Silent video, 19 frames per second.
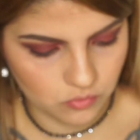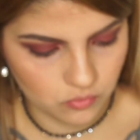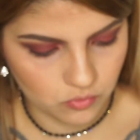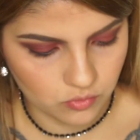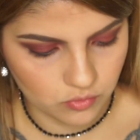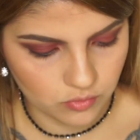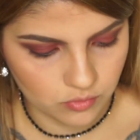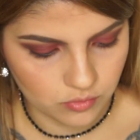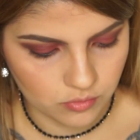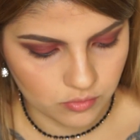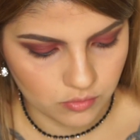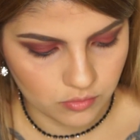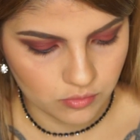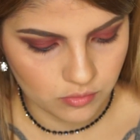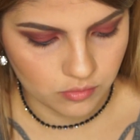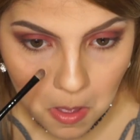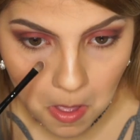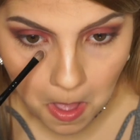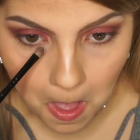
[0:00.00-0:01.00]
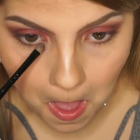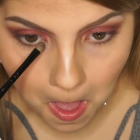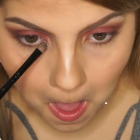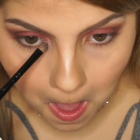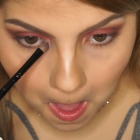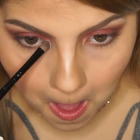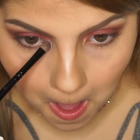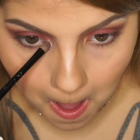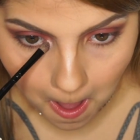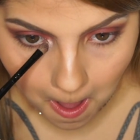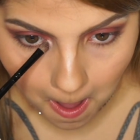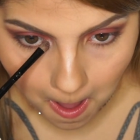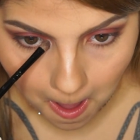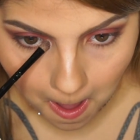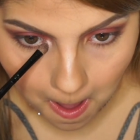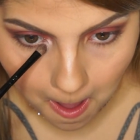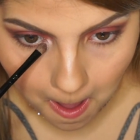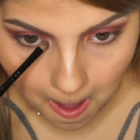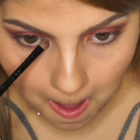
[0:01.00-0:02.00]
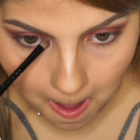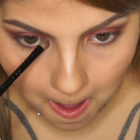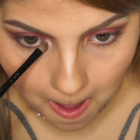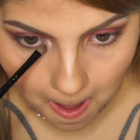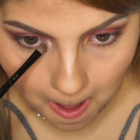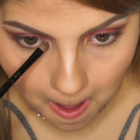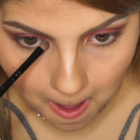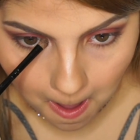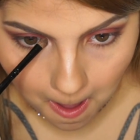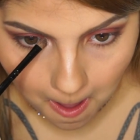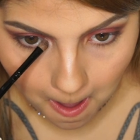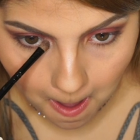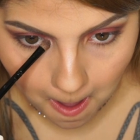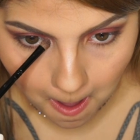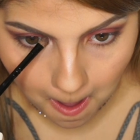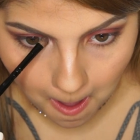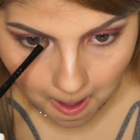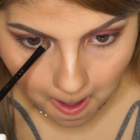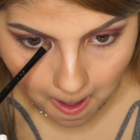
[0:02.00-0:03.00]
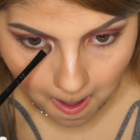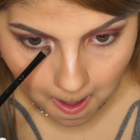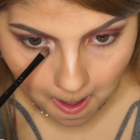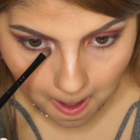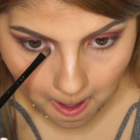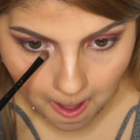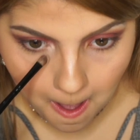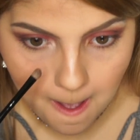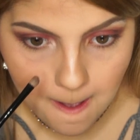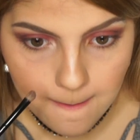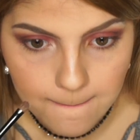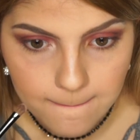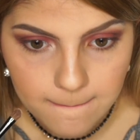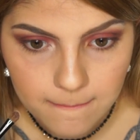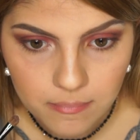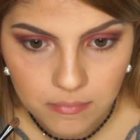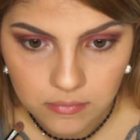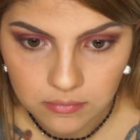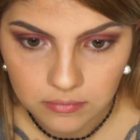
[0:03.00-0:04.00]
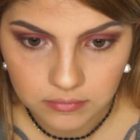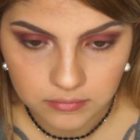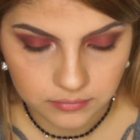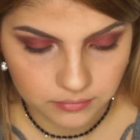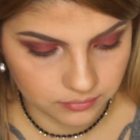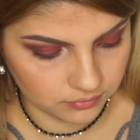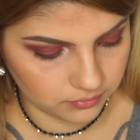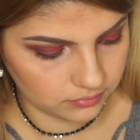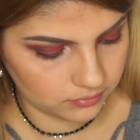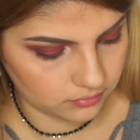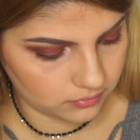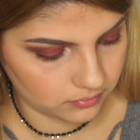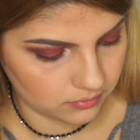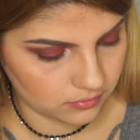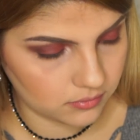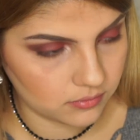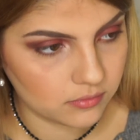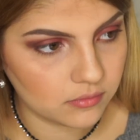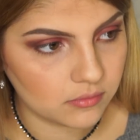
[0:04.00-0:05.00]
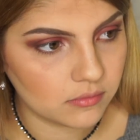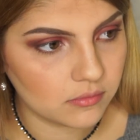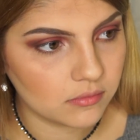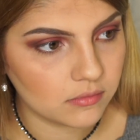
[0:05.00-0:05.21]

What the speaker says: rose gold color and I'm gonna put it in there. I don't know what's the name of that part of the eye.